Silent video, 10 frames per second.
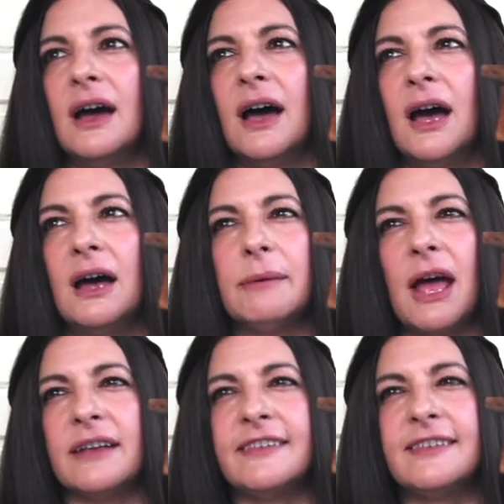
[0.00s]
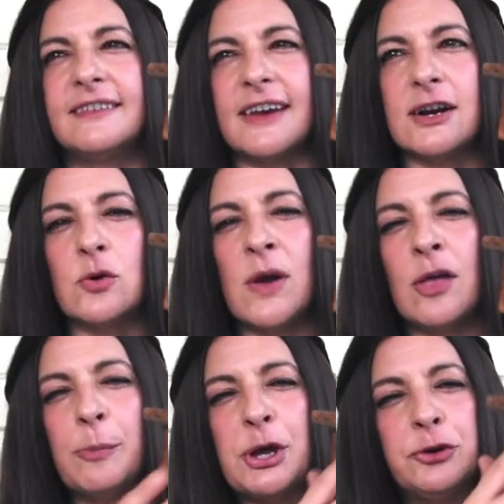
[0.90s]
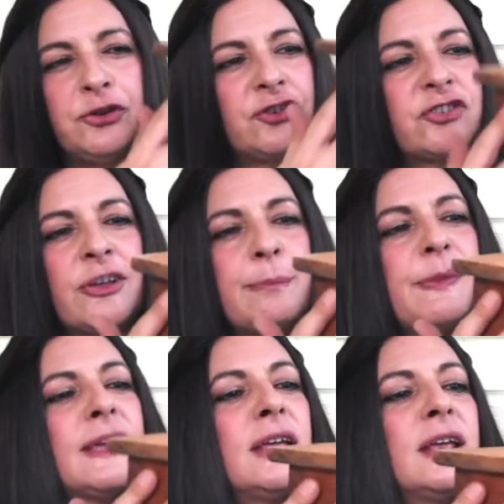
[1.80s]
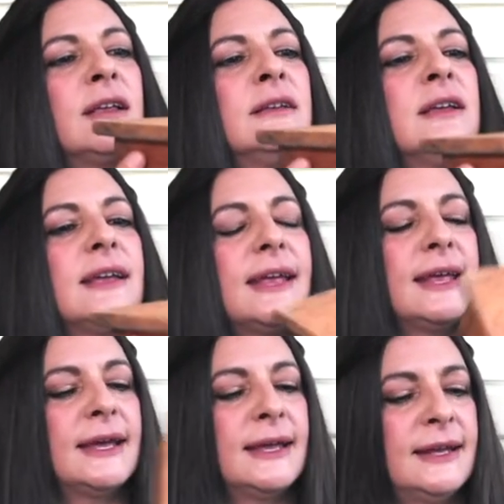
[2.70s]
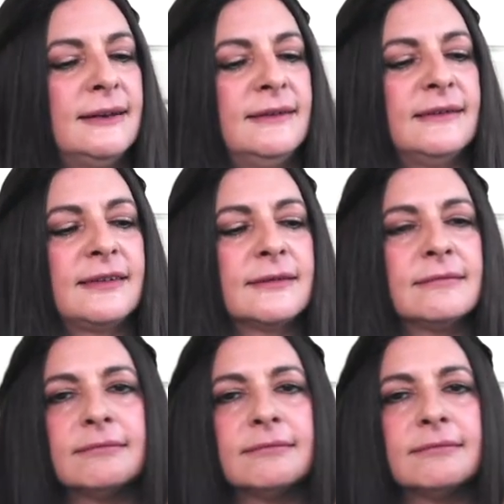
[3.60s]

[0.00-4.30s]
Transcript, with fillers: uh, a stairwell post or something and